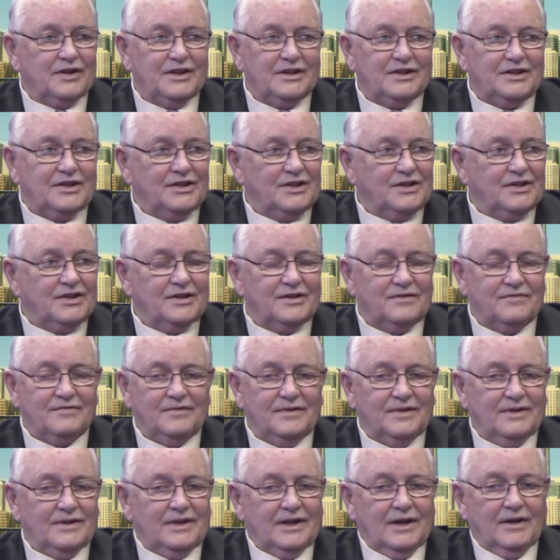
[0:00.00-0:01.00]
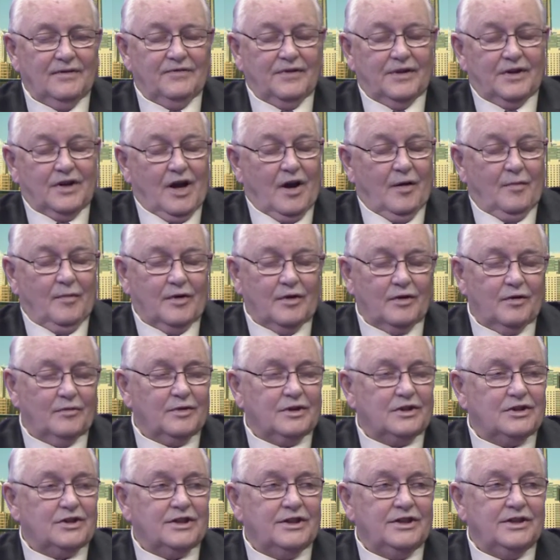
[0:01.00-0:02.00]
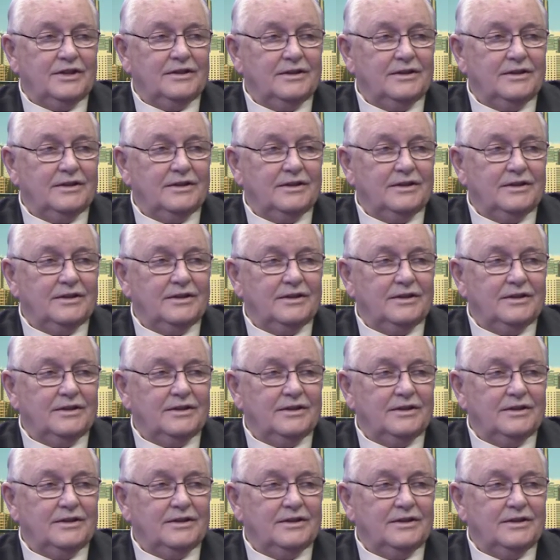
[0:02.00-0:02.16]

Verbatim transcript: It's just a phenomenal machine.